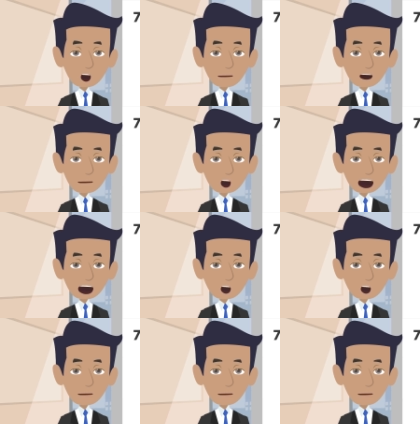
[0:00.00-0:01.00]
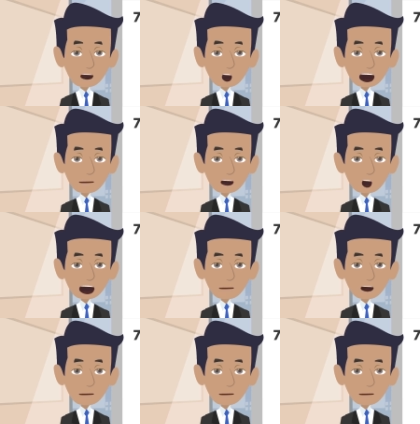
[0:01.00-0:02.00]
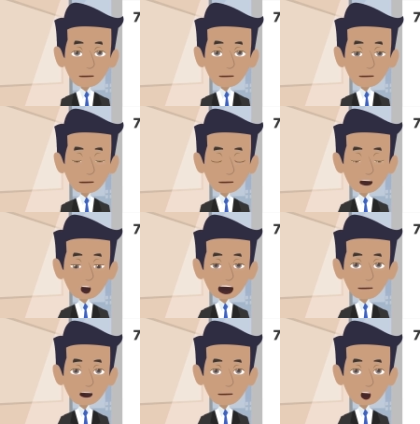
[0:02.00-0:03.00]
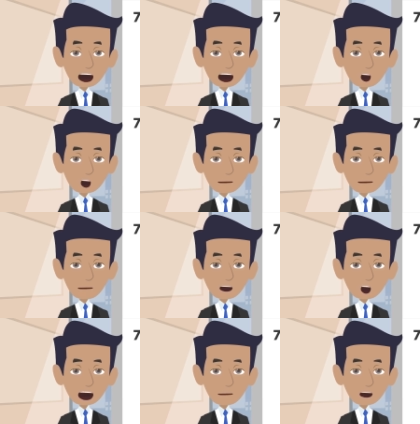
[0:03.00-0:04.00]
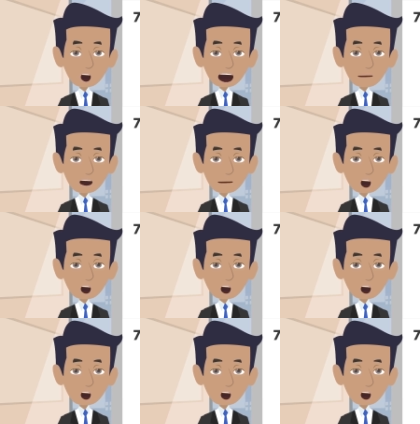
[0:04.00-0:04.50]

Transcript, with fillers: 1. Rear view mirror syndrome. 2. Lack of